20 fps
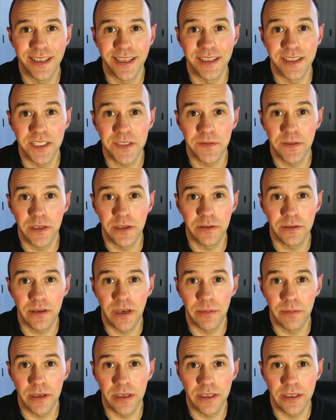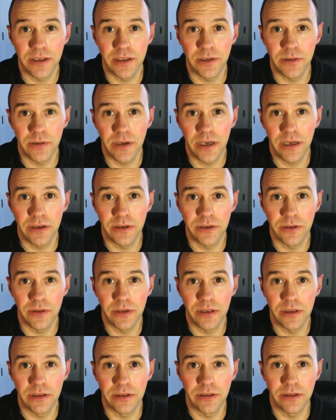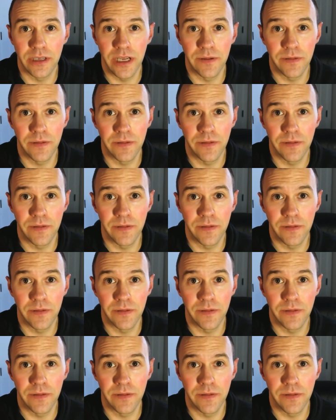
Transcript: In this video, I'm going to tell you how you can learn